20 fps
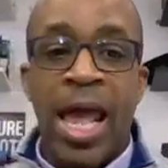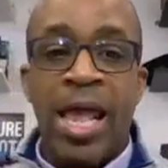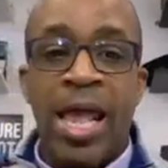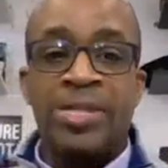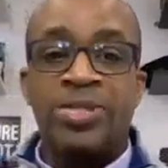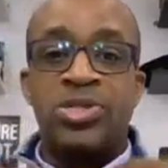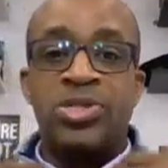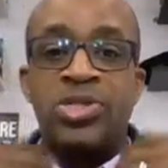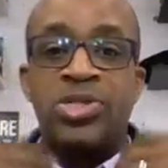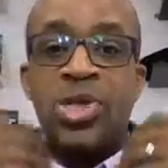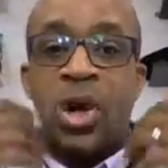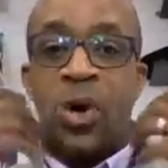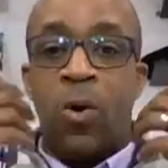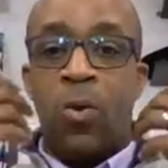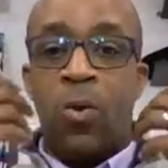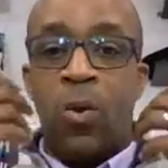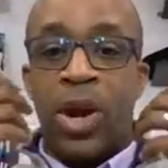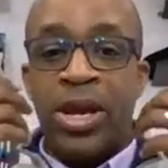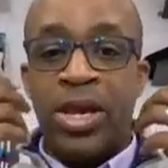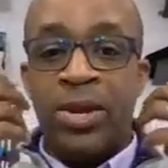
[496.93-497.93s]
And
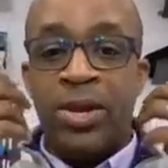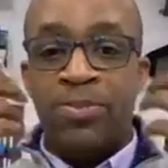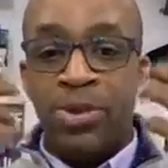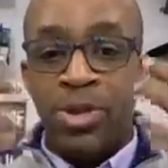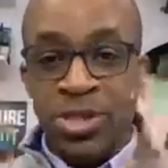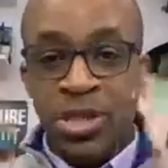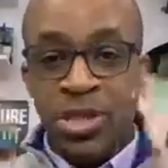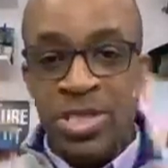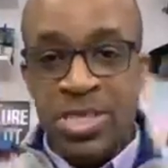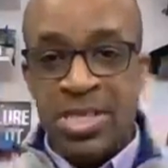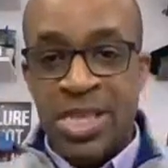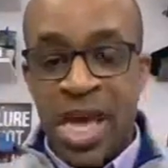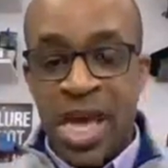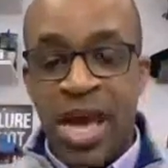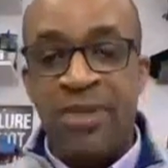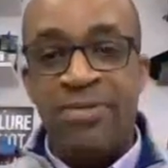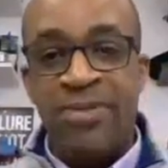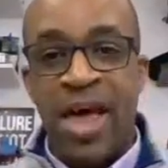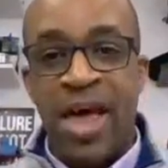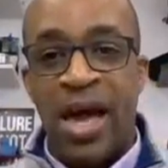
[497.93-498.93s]
so when he puts it
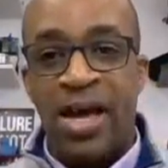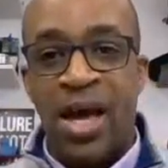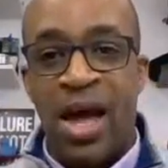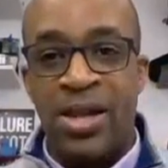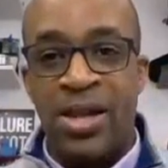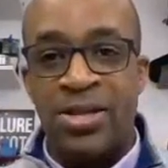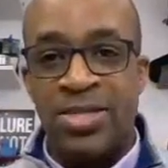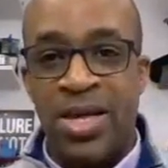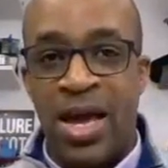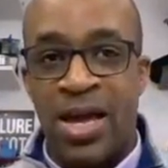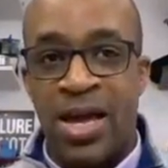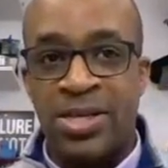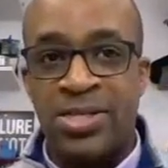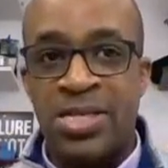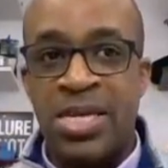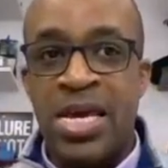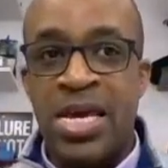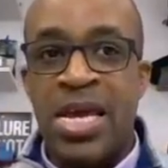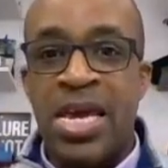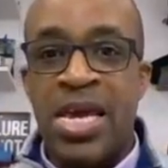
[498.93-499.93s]
inside of that
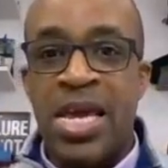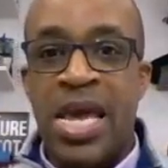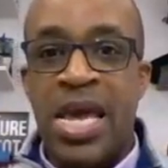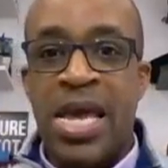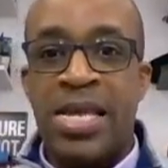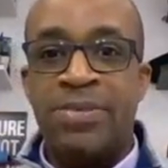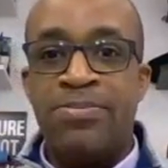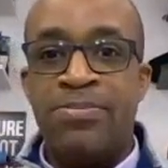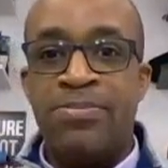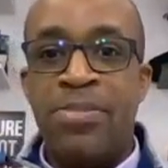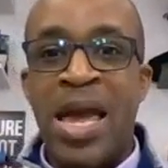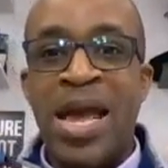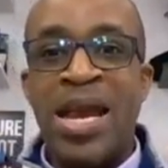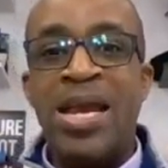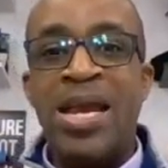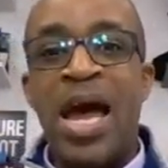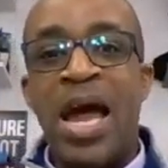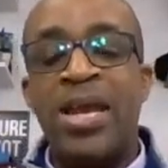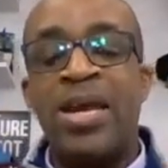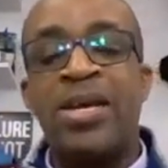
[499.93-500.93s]
context, it
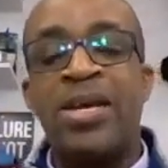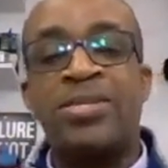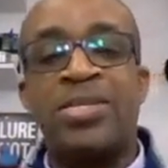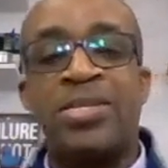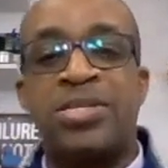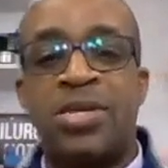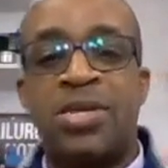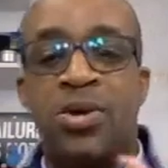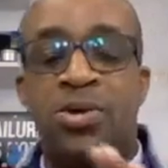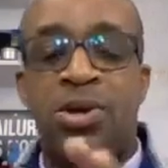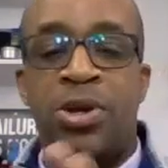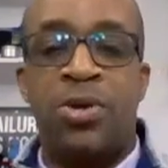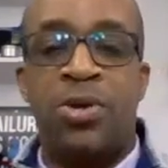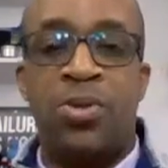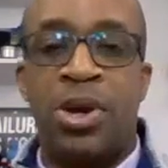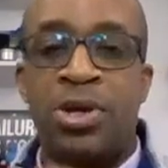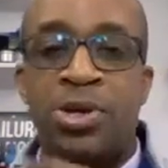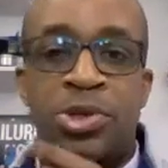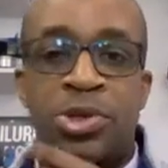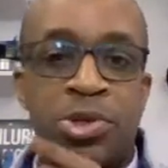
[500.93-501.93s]
may not
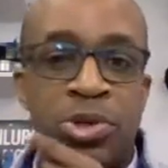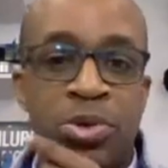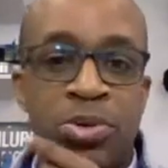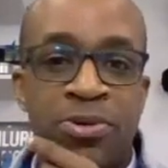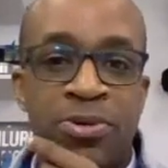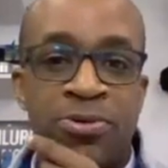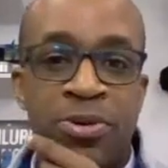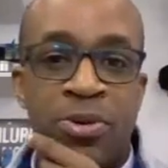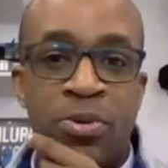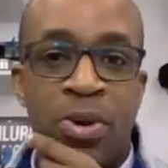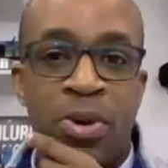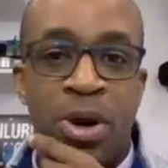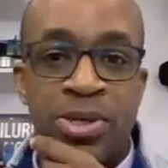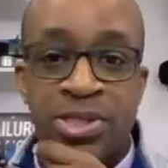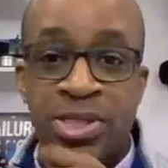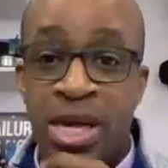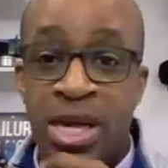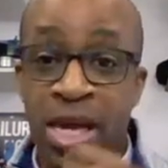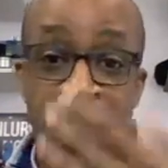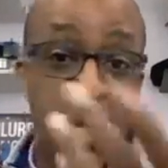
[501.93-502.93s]
necessarily ring true if you
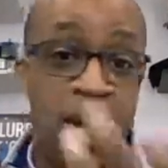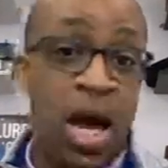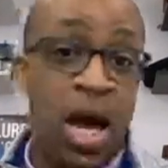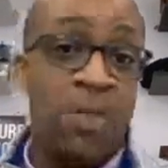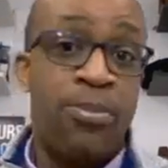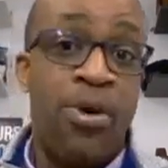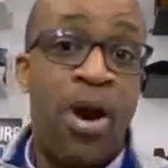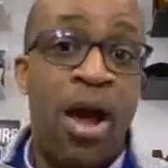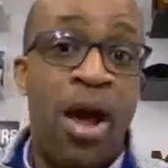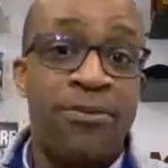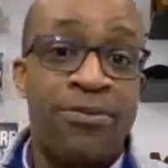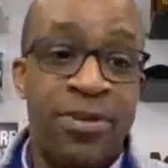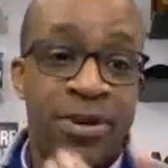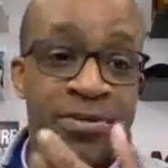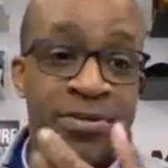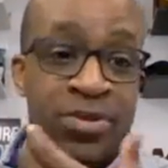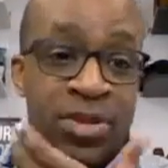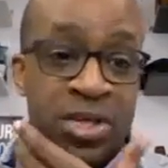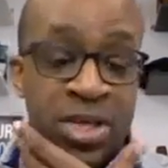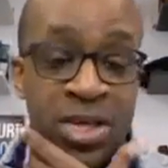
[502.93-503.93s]
are, say, in a
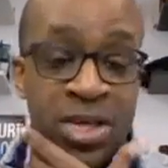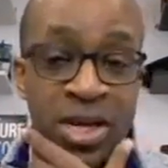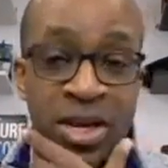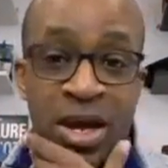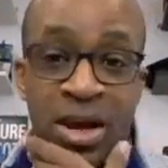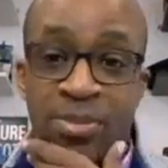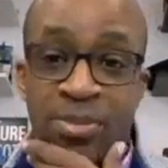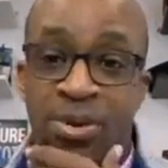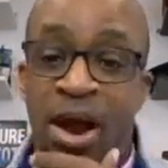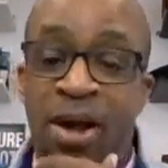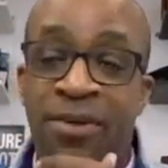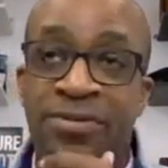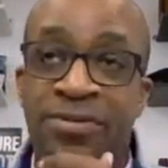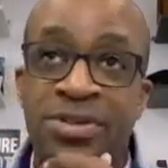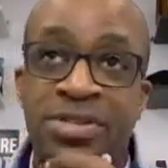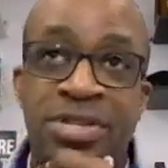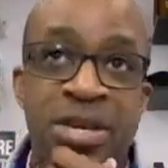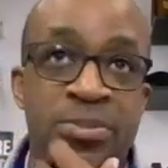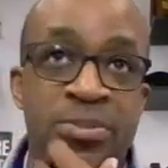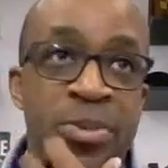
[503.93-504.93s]
nonprofit, if you're leading a
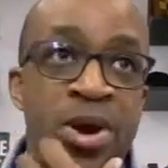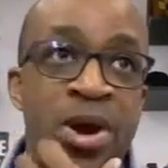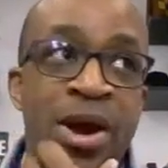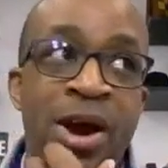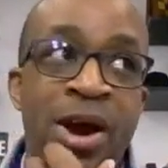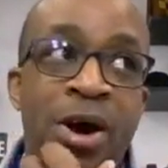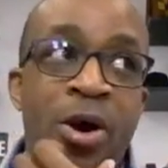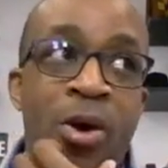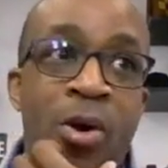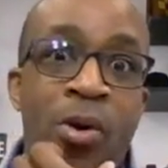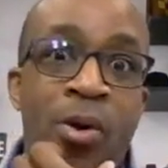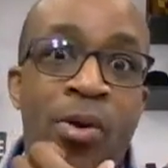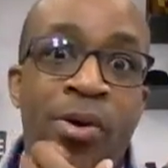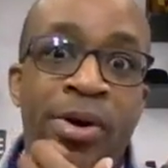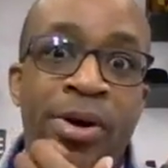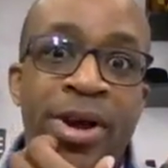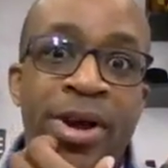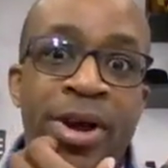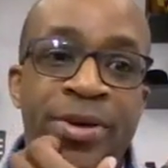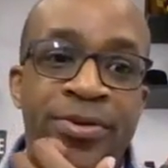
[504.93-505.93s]
nonprofit team,
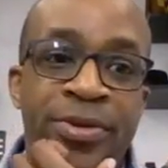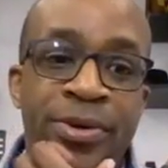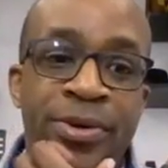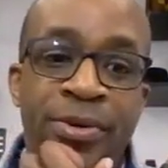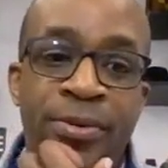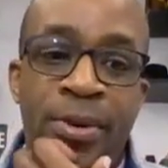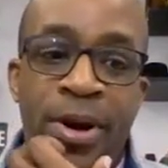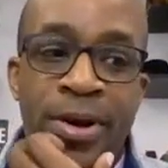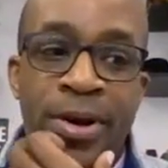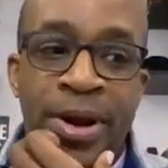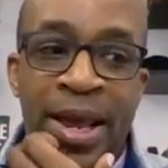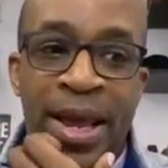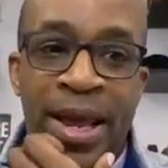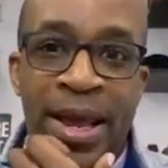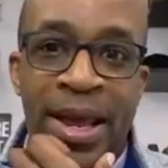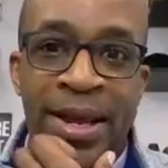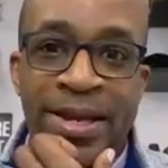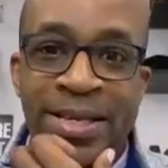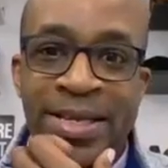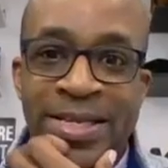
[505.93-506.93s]
or if you are
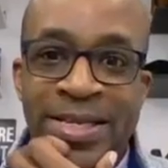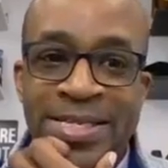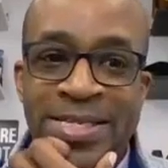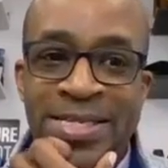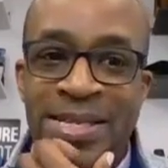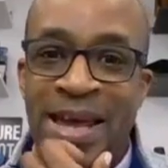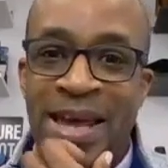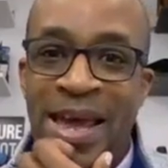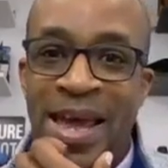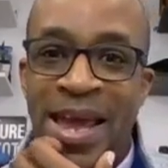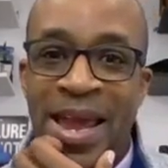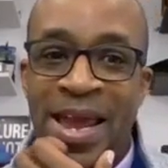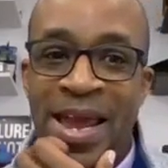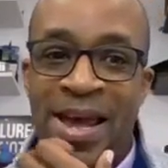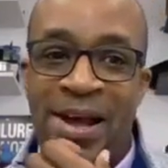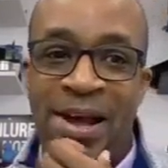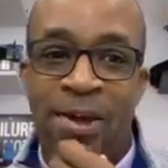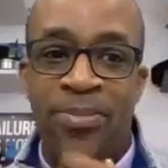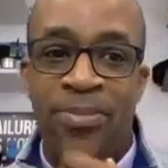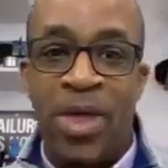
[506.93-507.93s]
in, let's
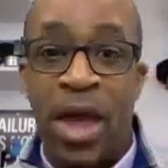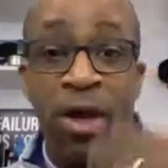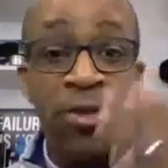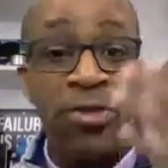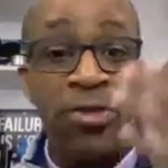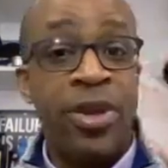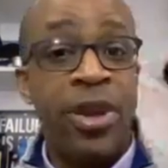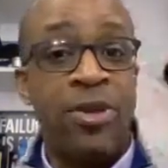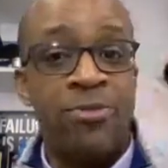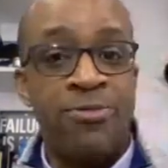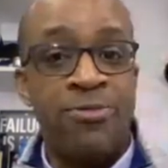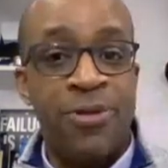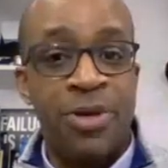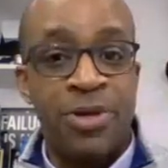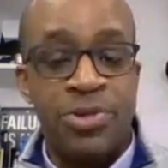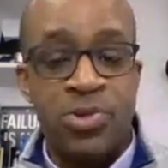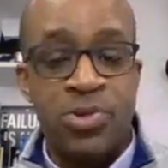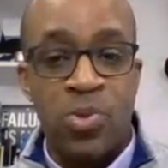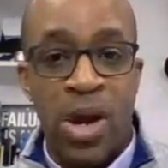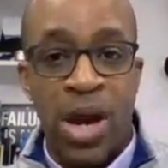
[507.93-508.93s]
say, the healthcare
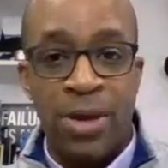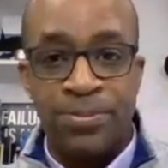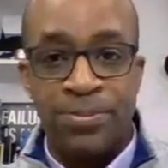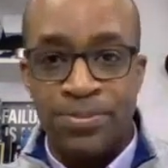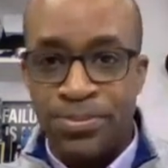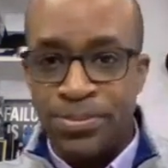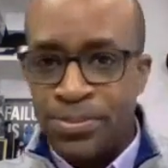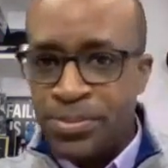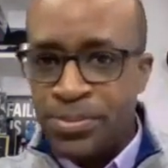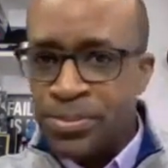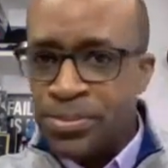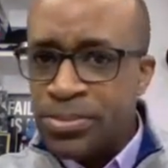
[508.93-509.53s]
fields, right?